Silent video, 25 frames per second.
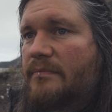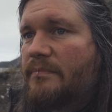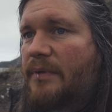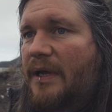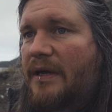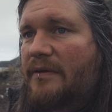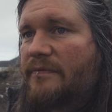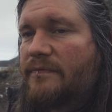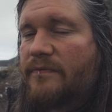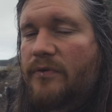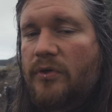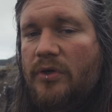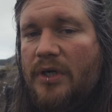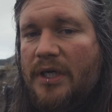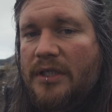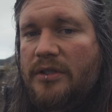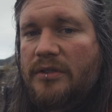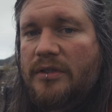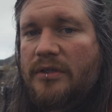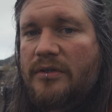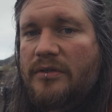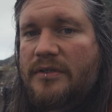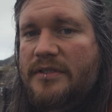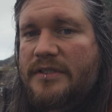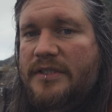about
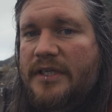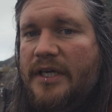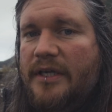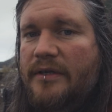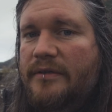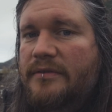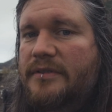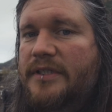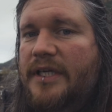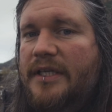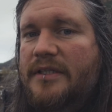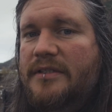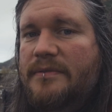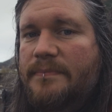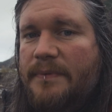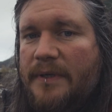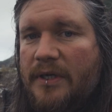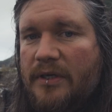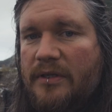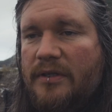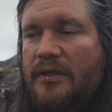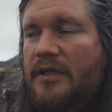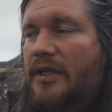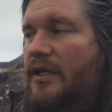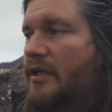400 or so tend to be
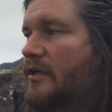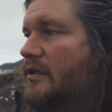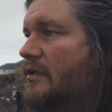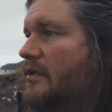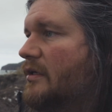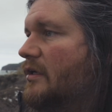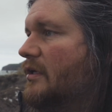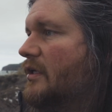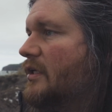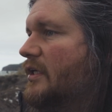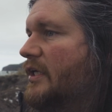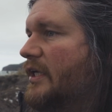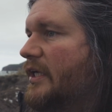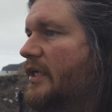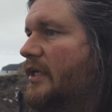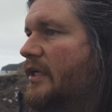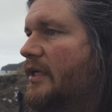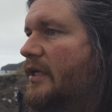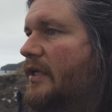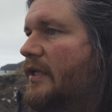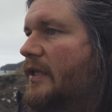on the colony.